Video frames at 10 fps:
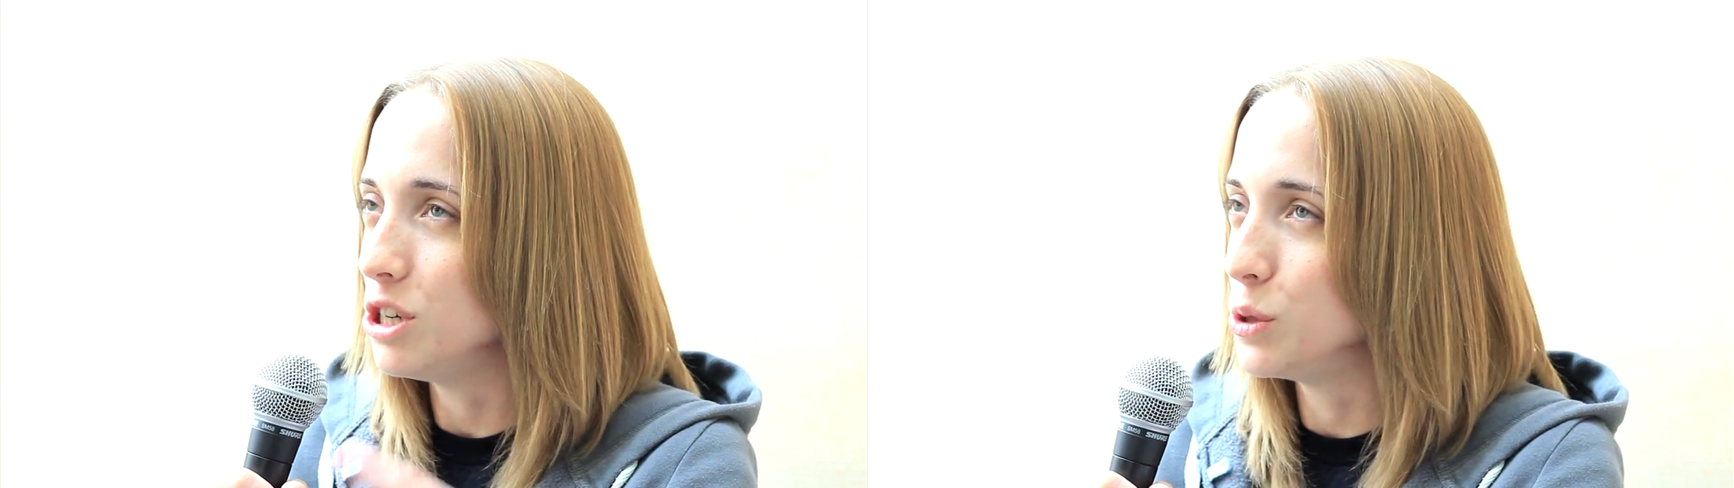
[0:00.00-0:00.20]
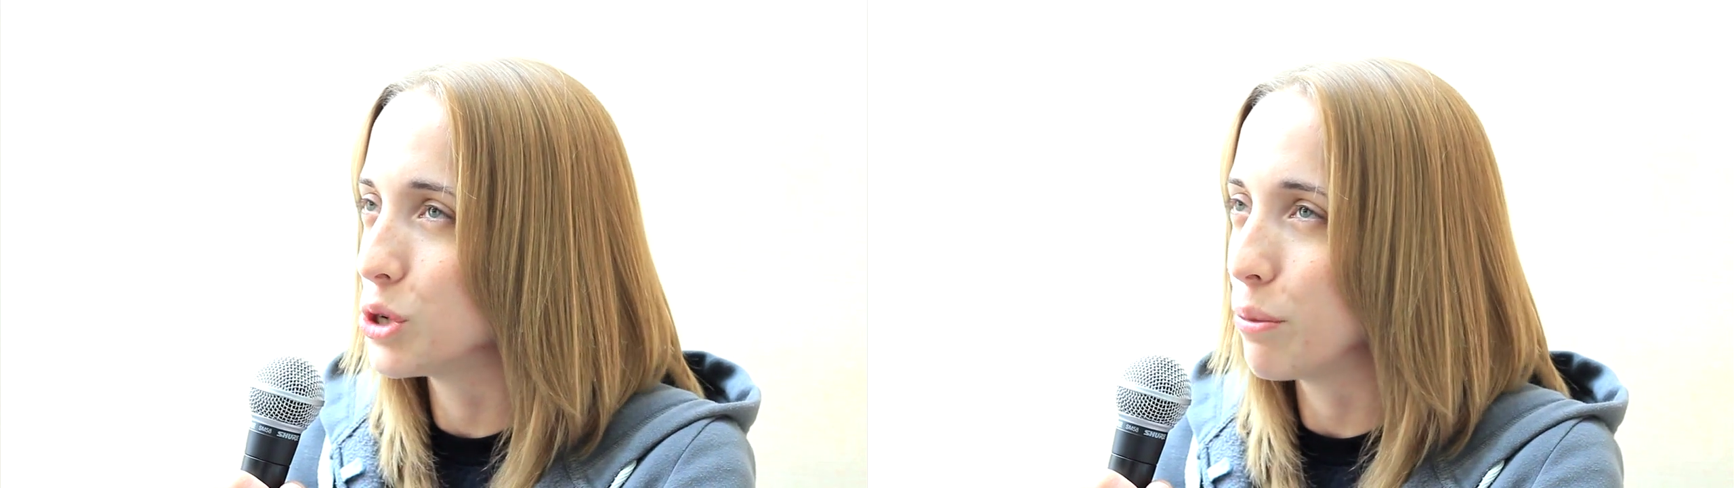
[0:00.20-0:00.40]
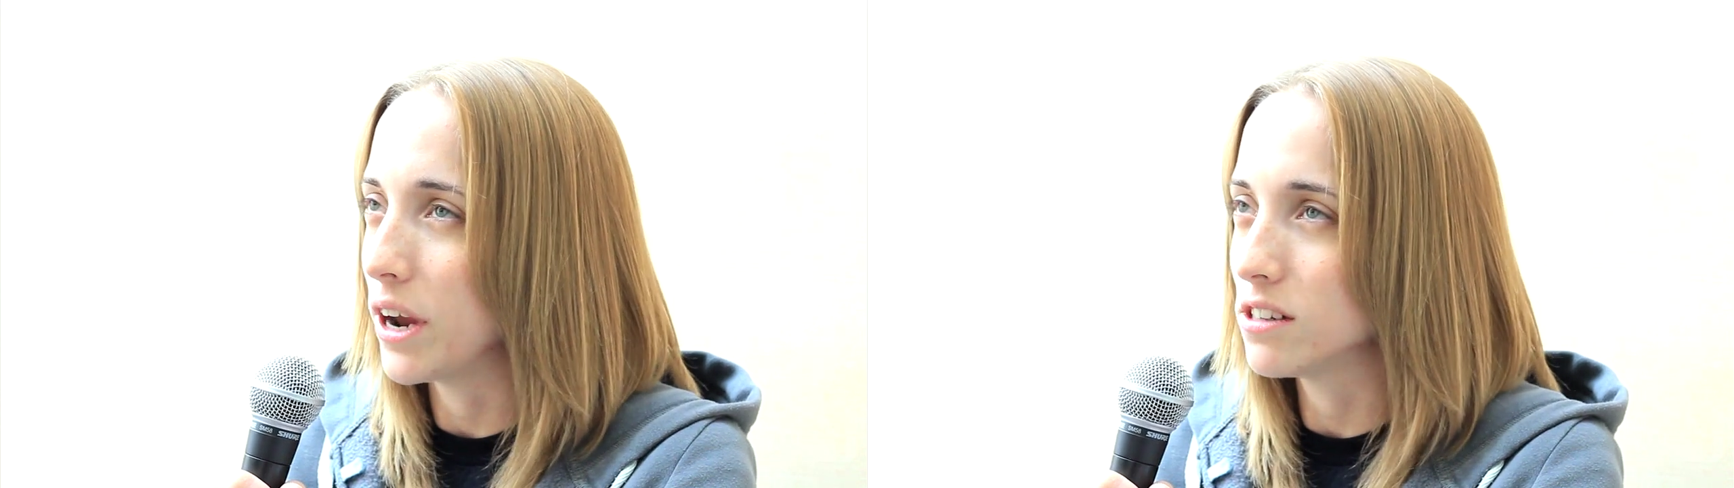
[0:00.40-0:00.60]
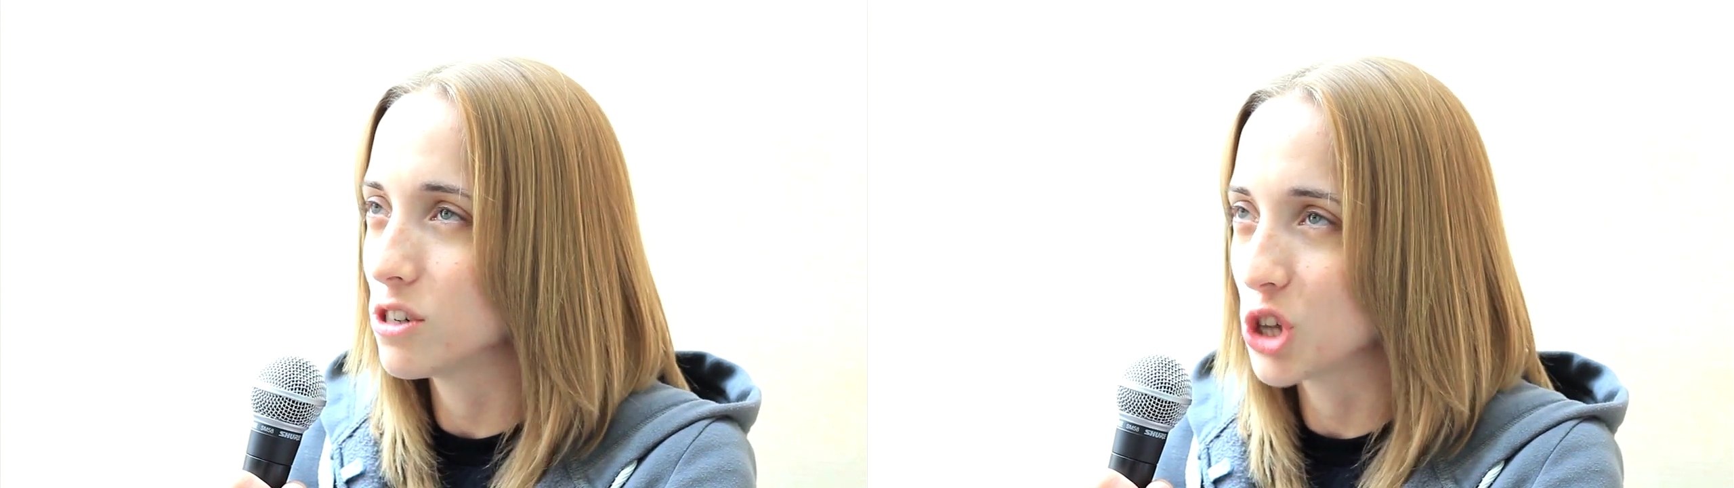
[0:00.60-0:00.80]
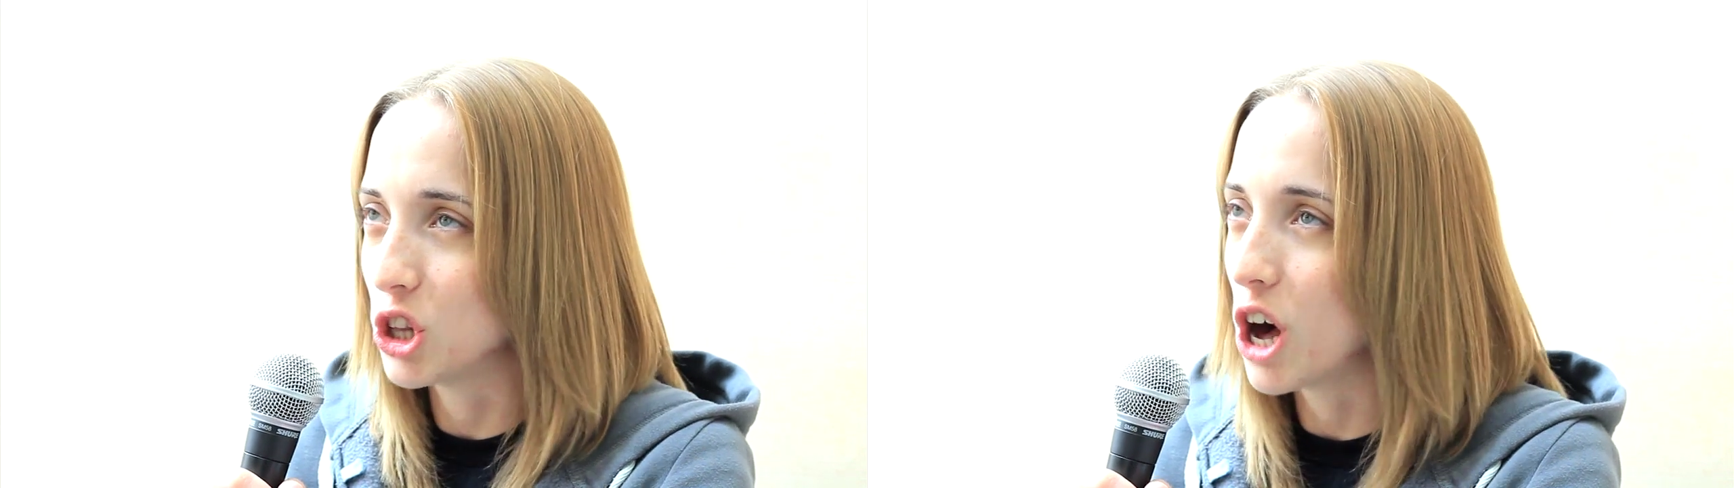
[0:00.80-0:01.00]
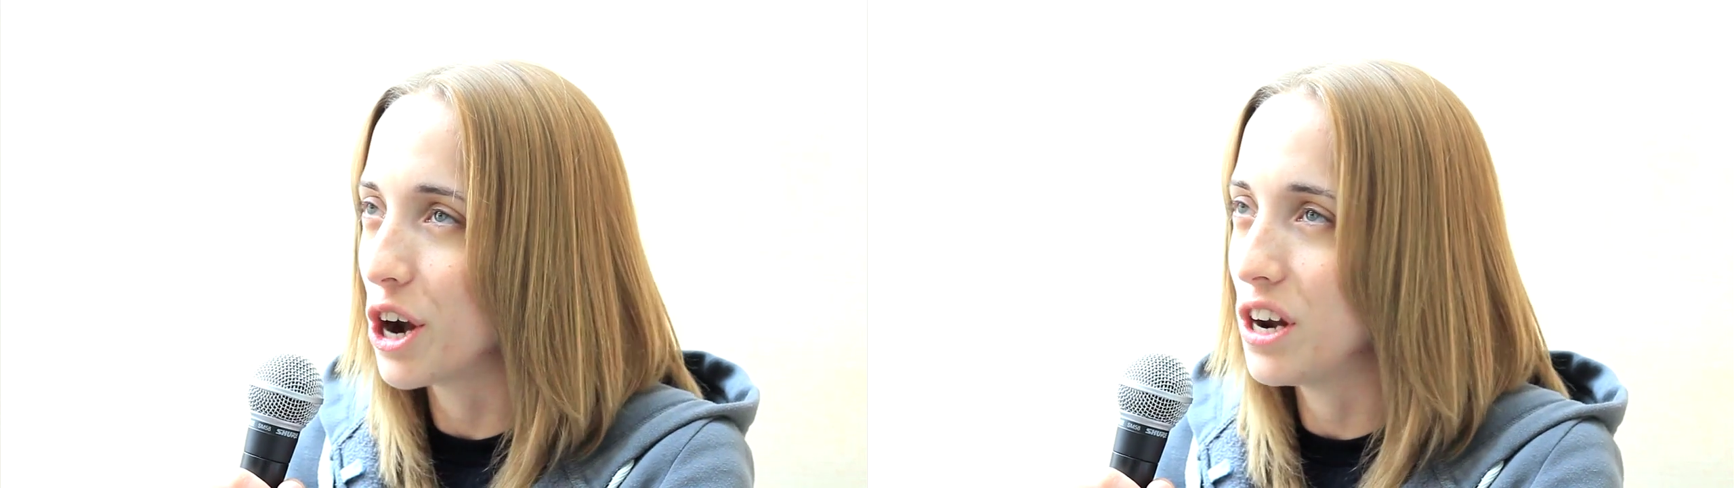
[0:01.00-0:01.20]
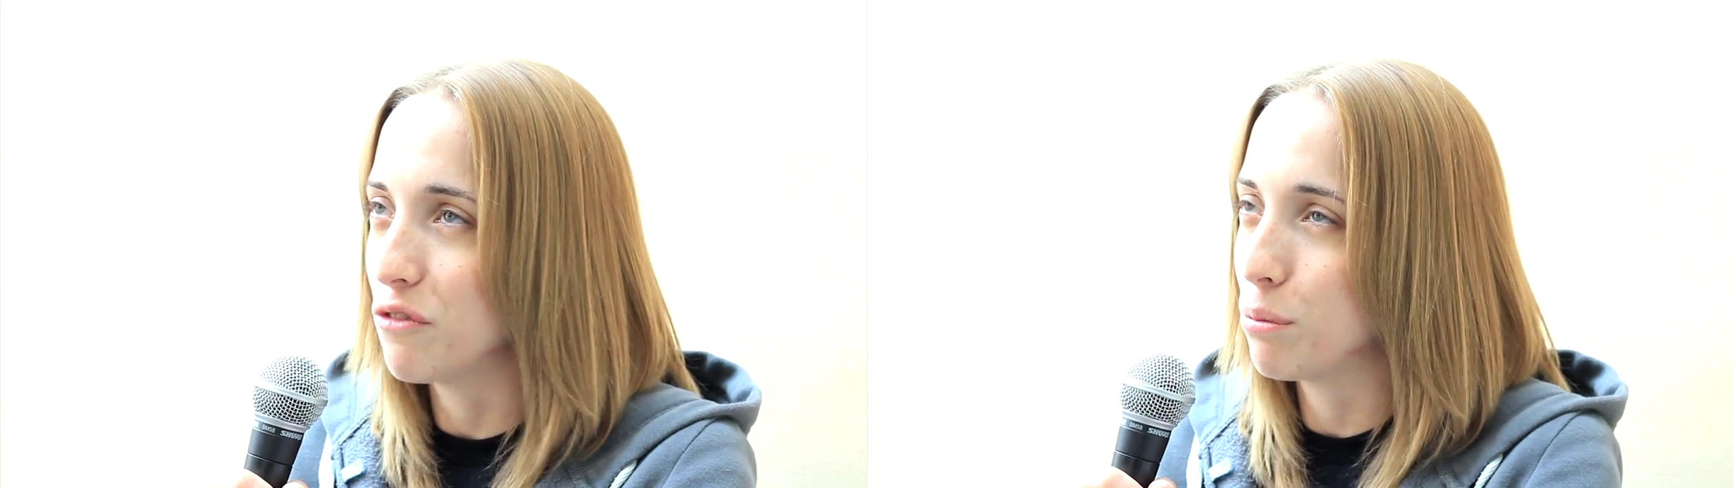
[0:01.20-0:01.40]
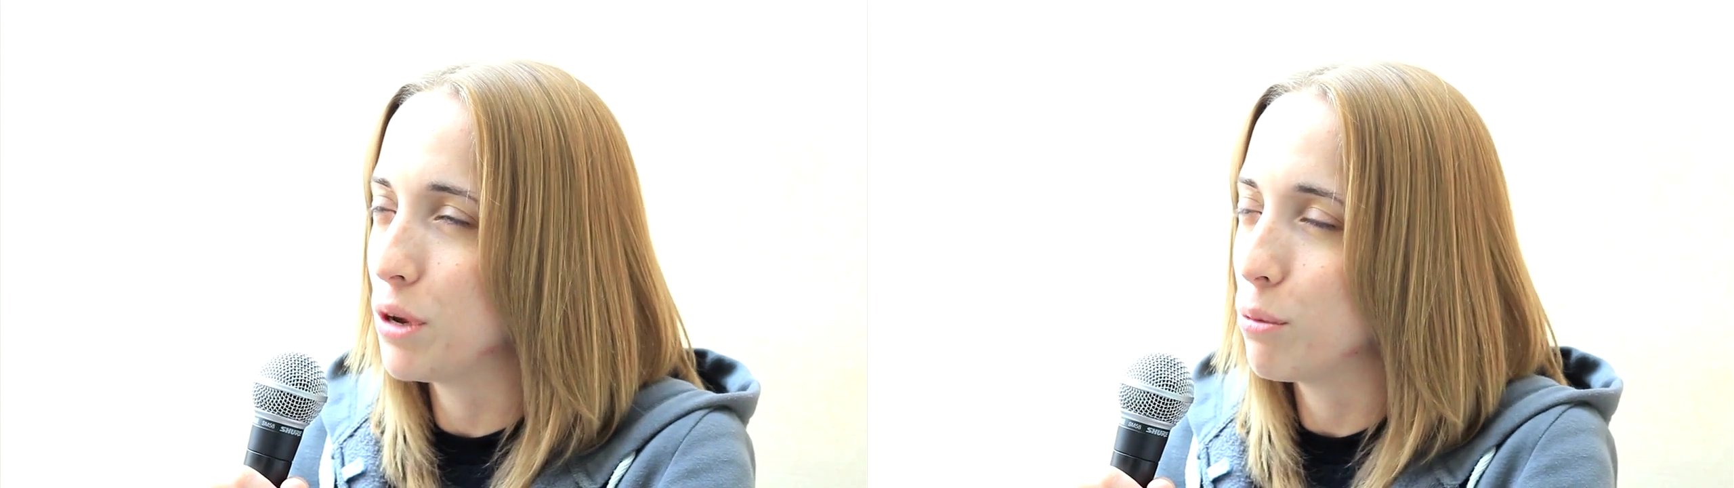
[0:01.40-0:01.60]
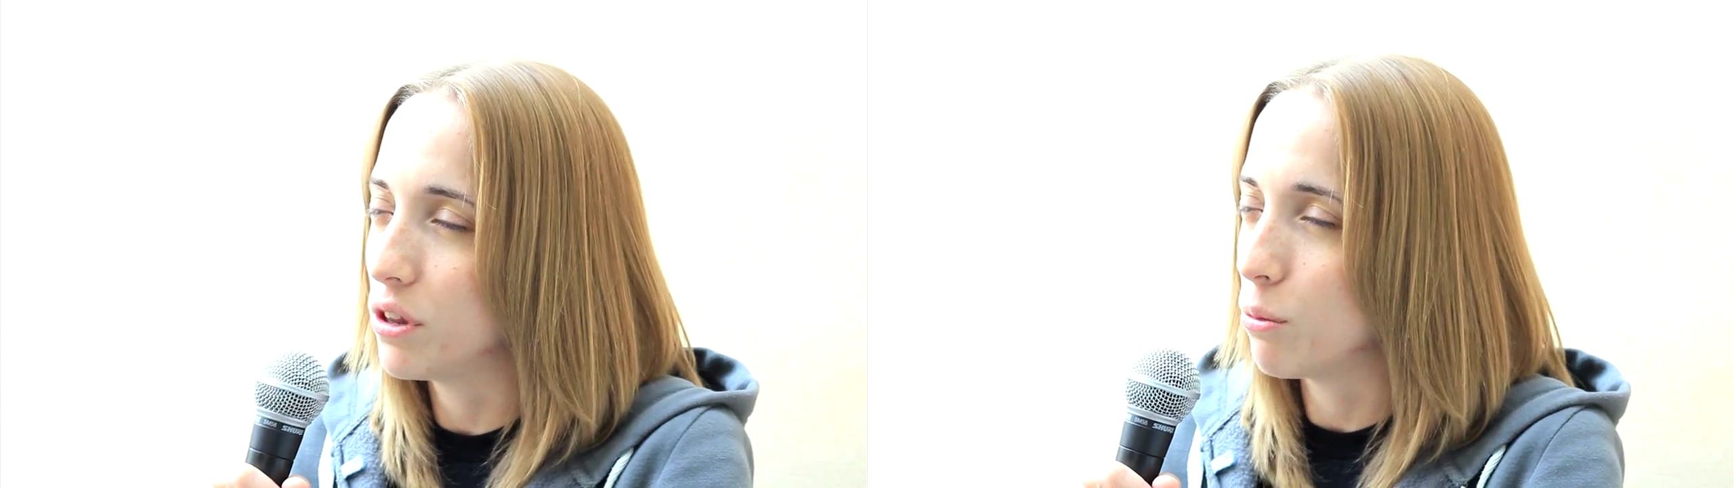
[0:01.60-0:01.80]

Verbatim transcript: user base. There's a lot of different people